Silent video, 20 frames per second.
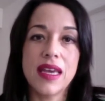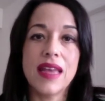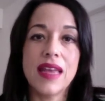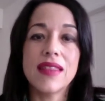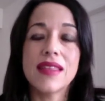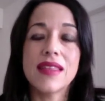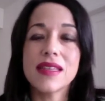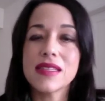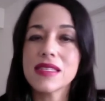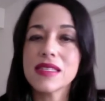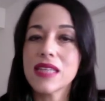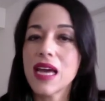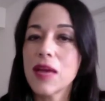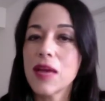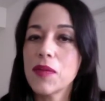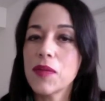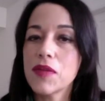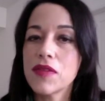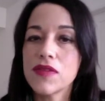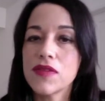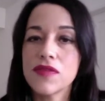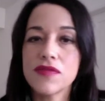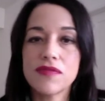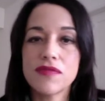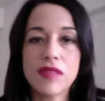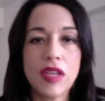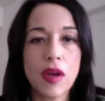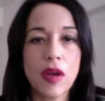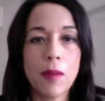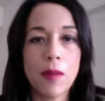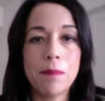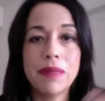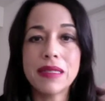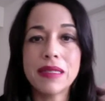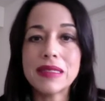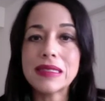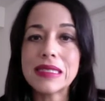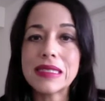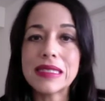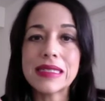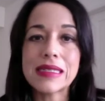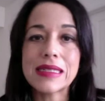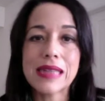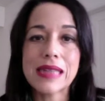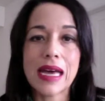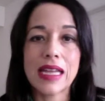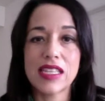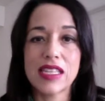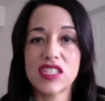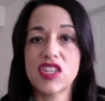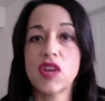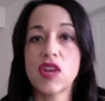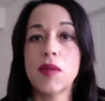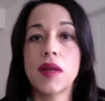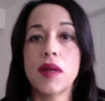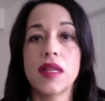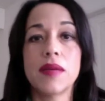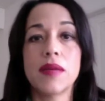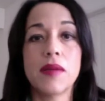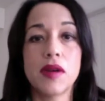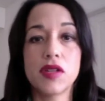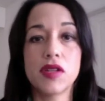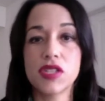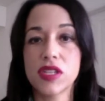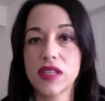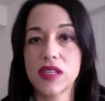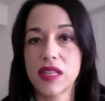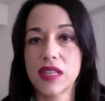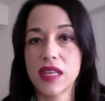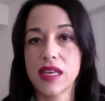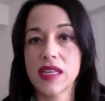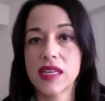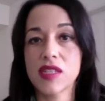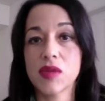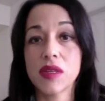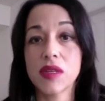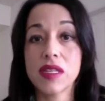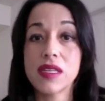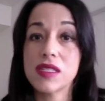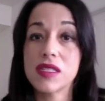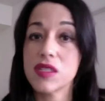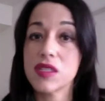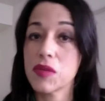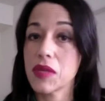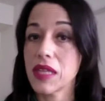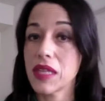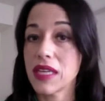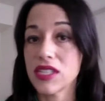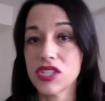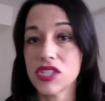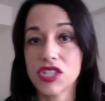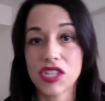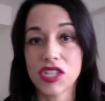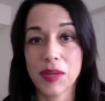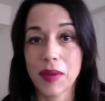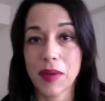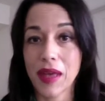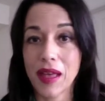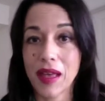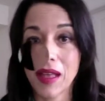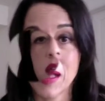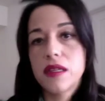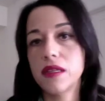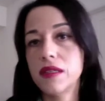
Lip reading: This type of, building kind of snowball emotion thing is what leads to relationship hell.